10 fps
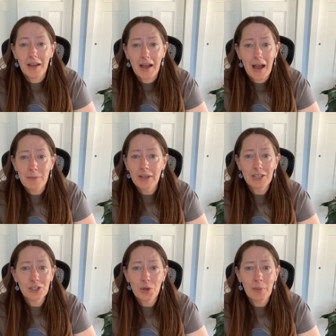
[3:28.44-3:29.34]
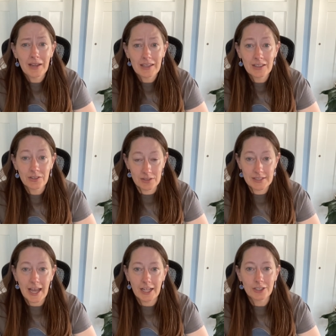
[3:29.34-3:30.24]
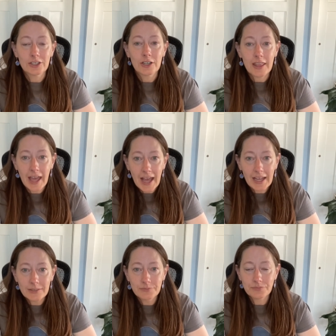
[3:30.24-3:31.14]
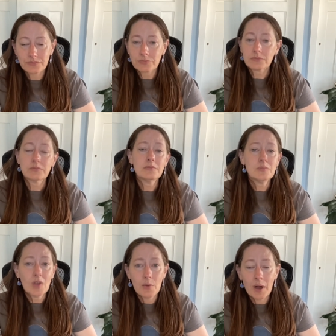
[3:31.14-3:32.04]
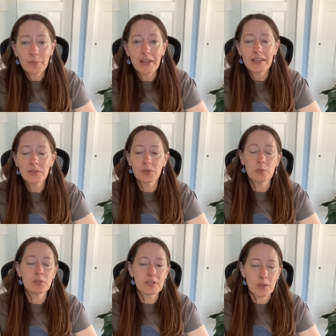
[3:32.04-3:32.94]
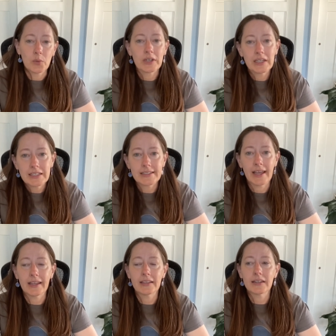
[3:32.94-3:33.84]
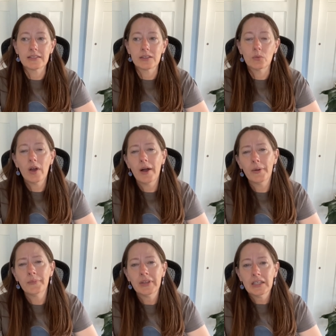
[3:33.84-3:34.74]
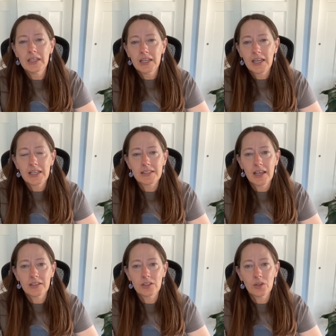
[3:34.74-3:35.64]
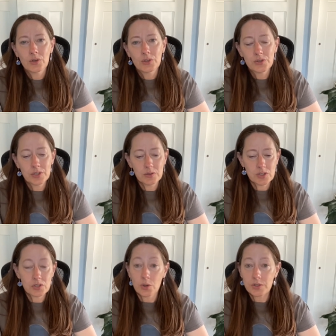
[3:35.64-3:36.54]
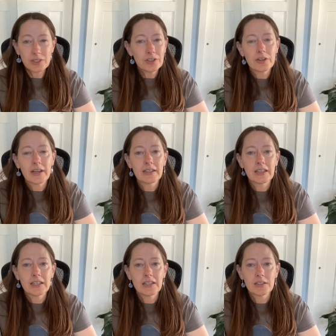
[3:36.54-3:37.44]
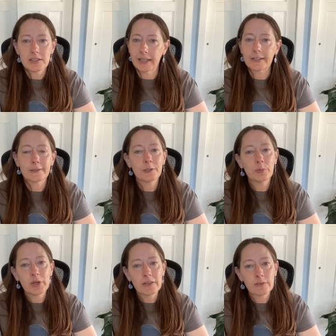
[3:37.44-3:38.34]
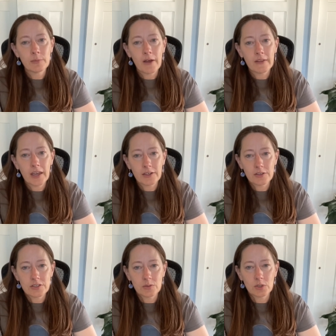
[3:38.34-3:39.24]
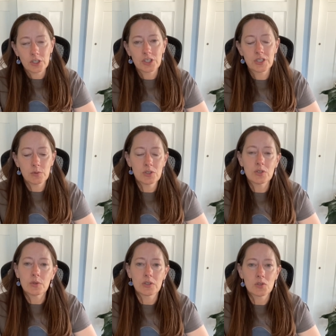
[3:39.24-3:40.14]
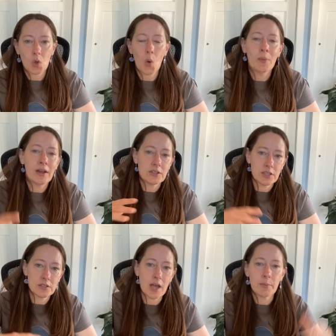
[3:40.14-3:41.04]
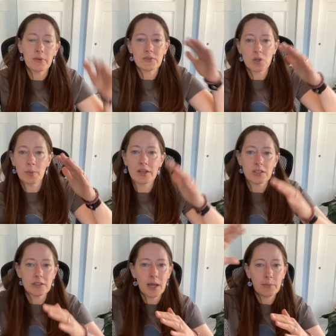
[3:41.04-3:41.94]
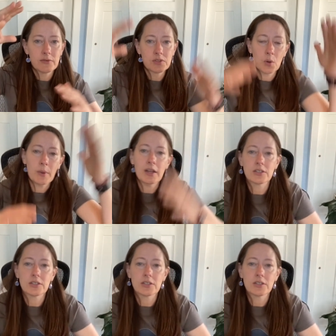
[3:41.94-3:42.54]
I'm not going to go back in there and tell her that. I walked back in the room. She said, what did he say? And I said, well, he said, you should just go see your grandkids, take a little break from all the energy work. She was doing so much on top of so much on top of so much.